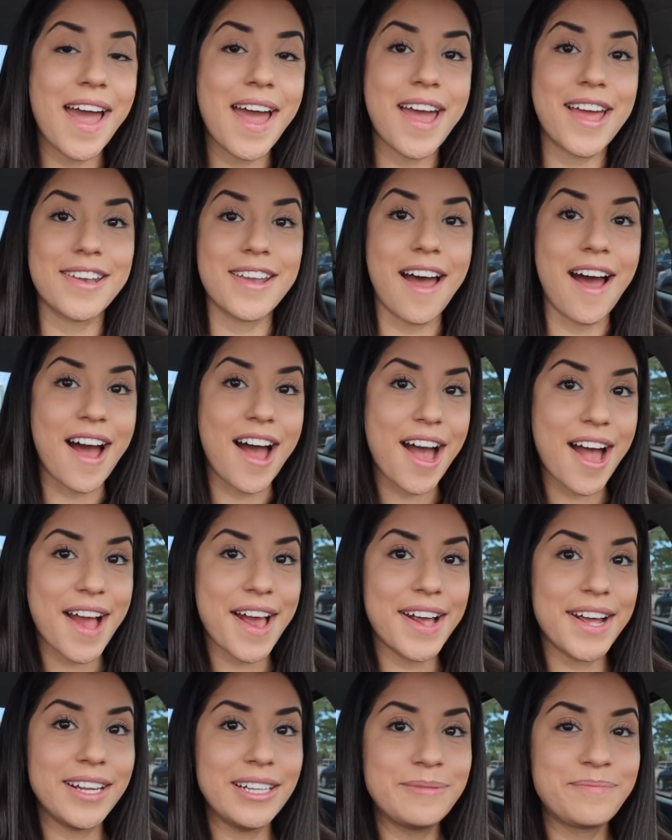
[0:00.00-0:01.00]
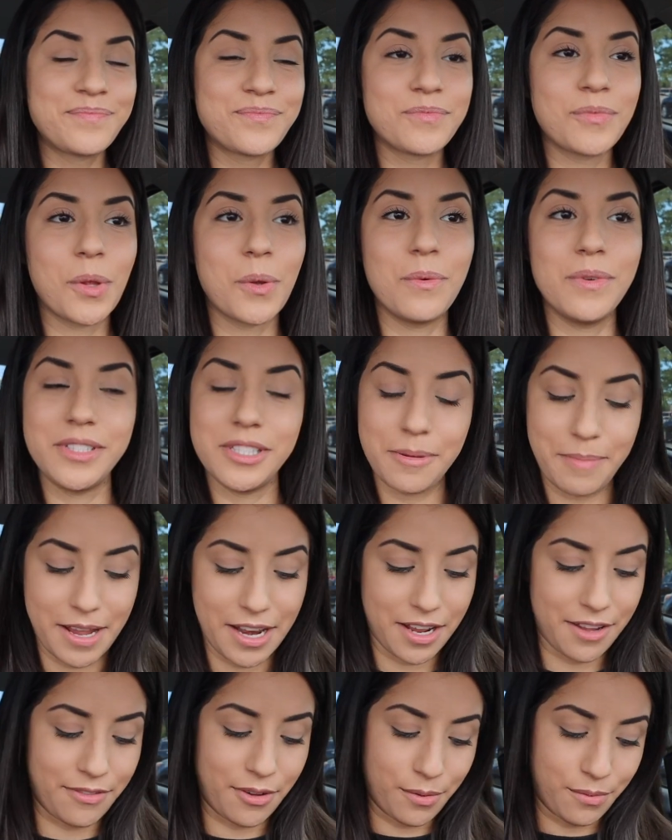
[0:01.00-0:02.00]
And I was
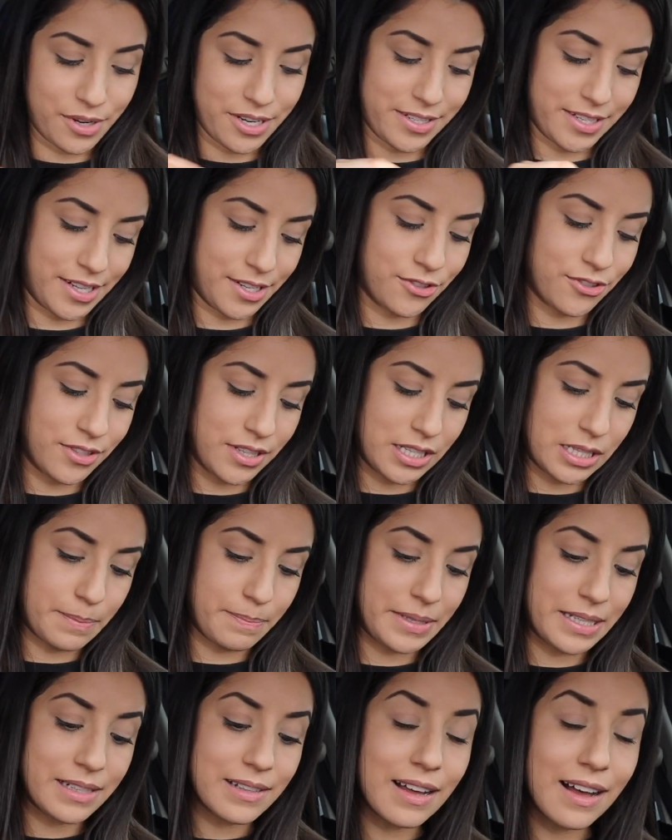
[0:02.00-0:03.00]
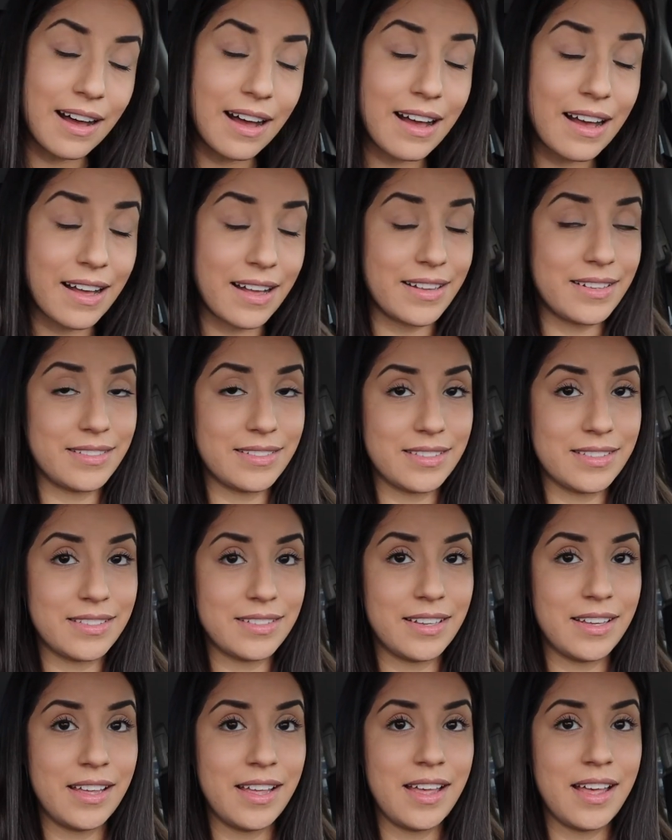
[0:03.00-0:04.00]
debating if I wanted to answer this because